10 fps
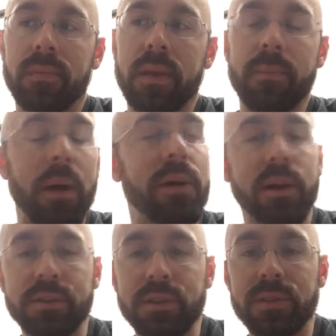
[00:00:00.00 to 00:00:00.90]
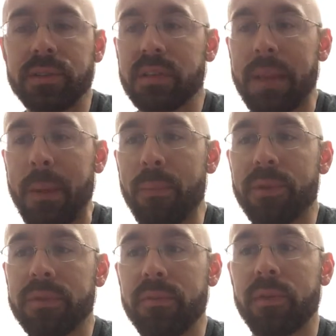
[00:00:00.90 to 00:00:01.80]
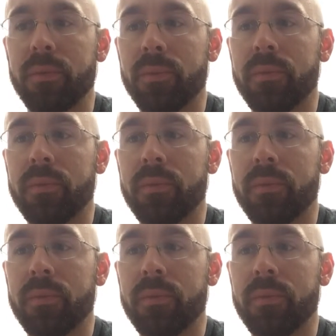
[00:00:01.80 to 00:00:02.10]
empowering our students to come up with different